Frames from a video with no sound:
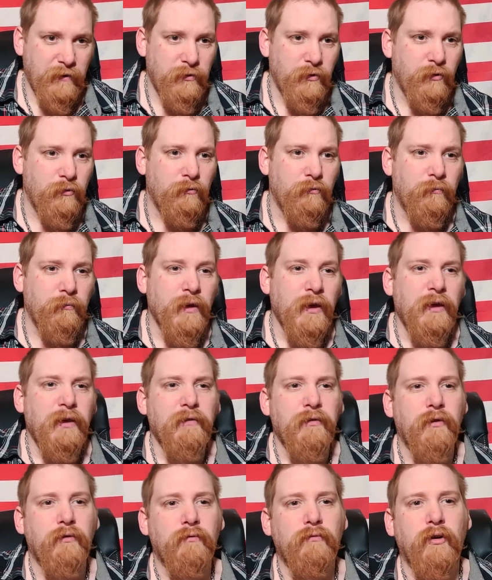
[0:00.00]
The
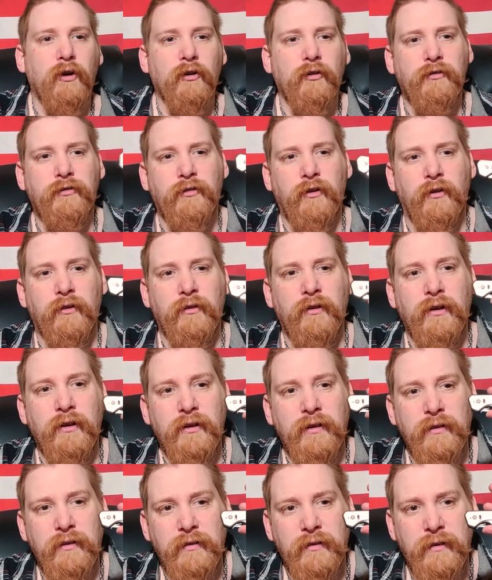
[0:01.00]
Roxon
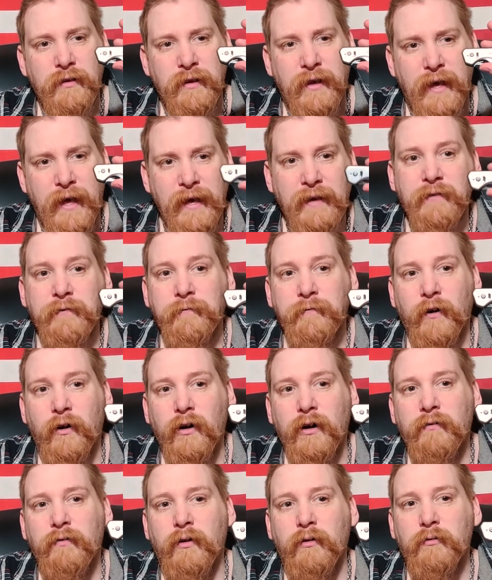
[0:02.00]

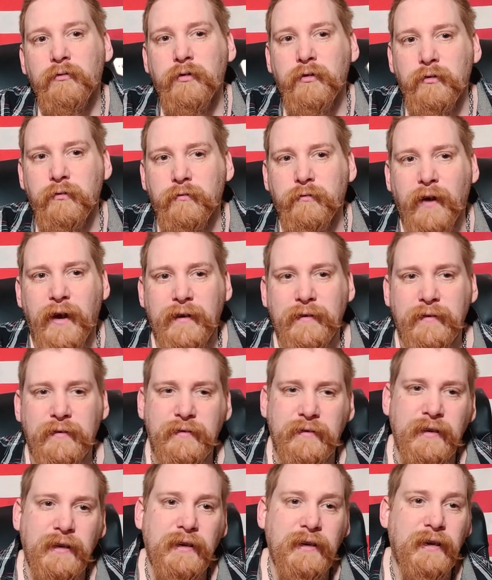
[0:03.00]
S502
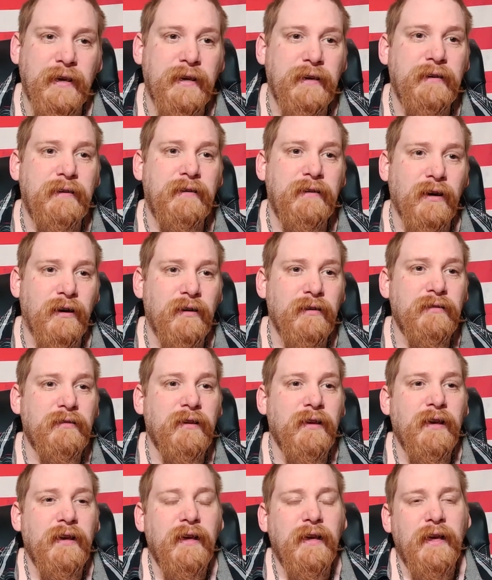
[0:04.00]
Phantasy. It does
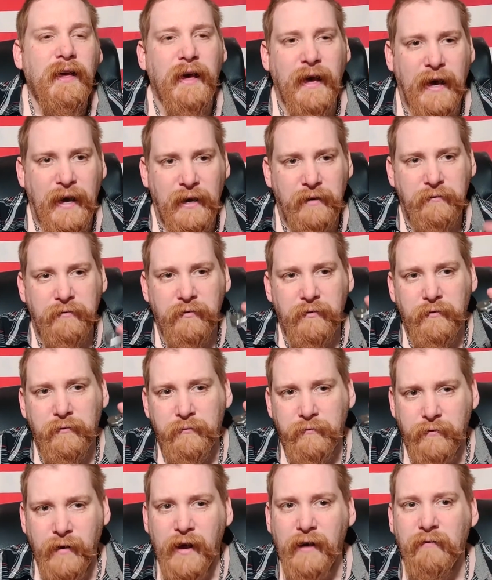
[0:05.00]
have
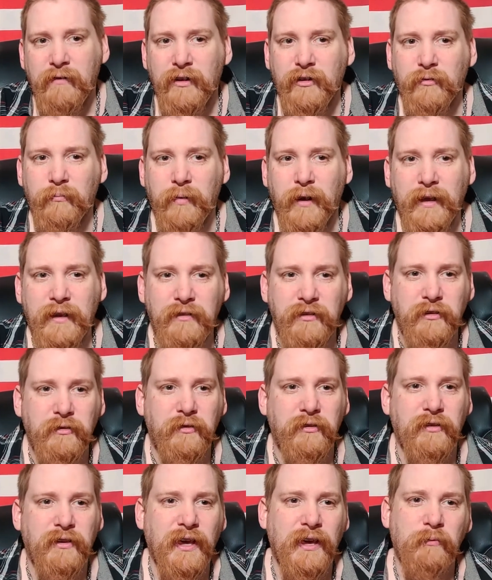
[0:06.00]
various blades that you
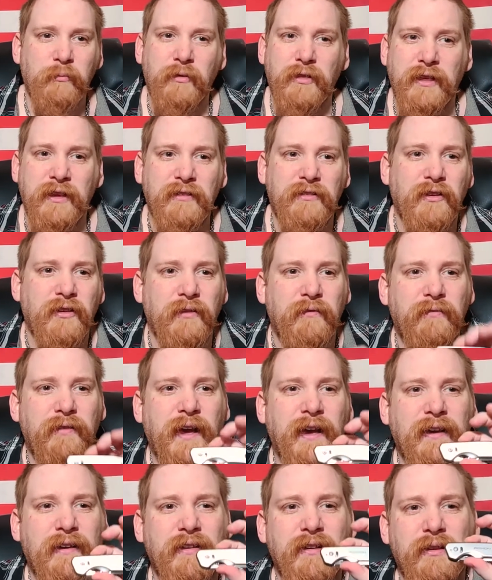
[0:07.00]
can get with it, so the
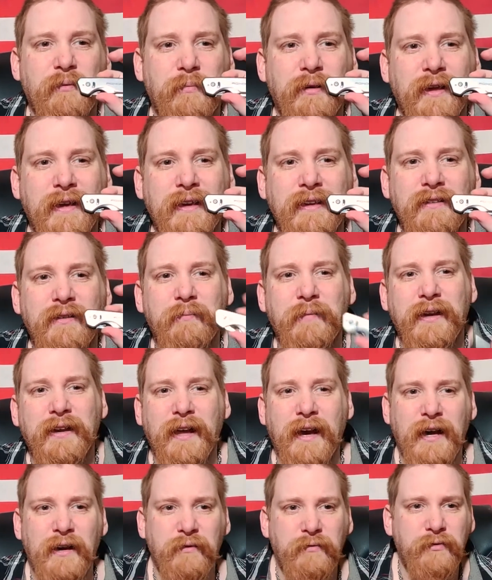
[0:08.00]
fact that the blades are made
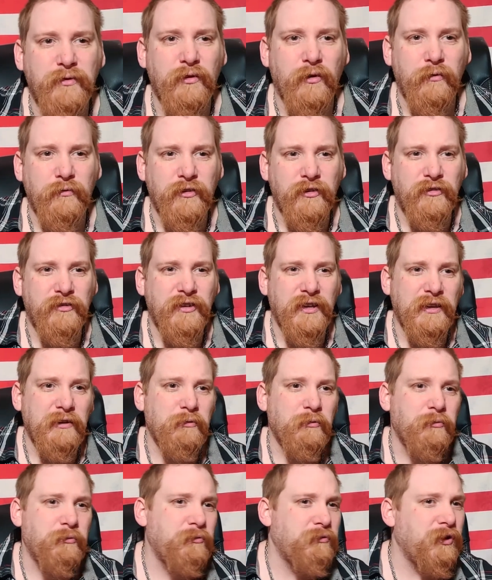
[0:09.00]
out of softer
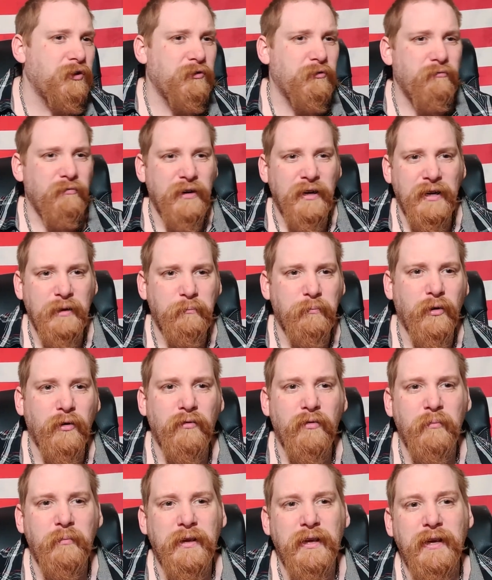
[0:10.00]
steels doesn't really
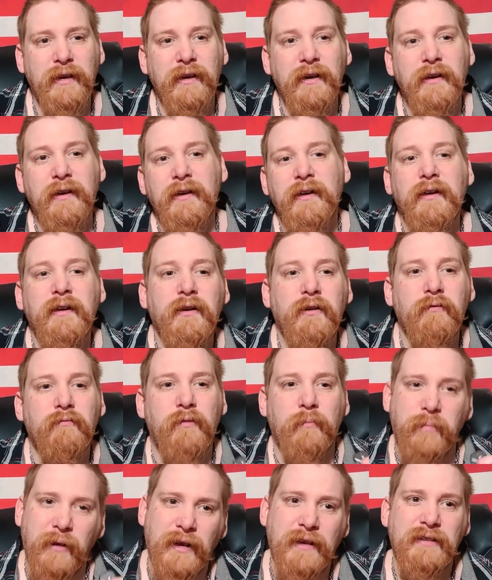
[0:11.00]
bother me.
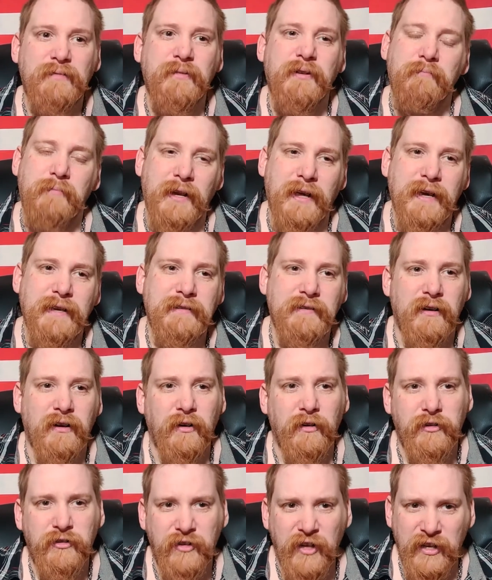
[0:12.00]
Replacement blades
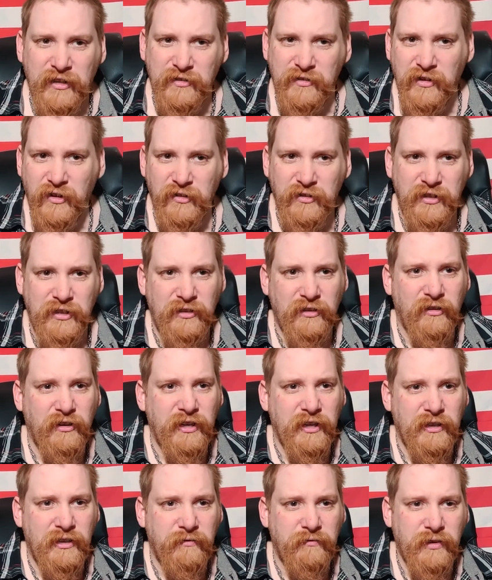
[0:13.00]
are
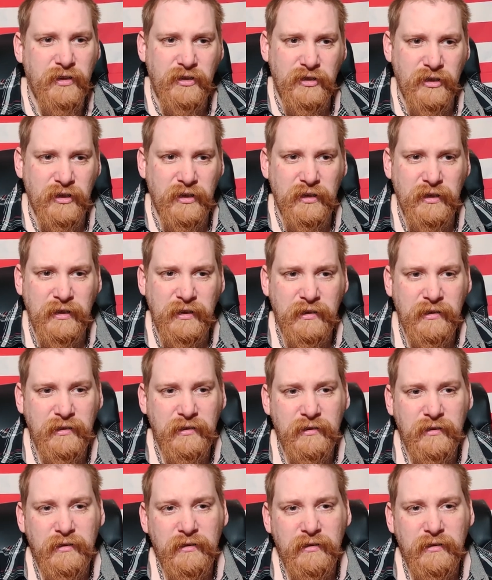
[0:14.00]
$6.99 individually.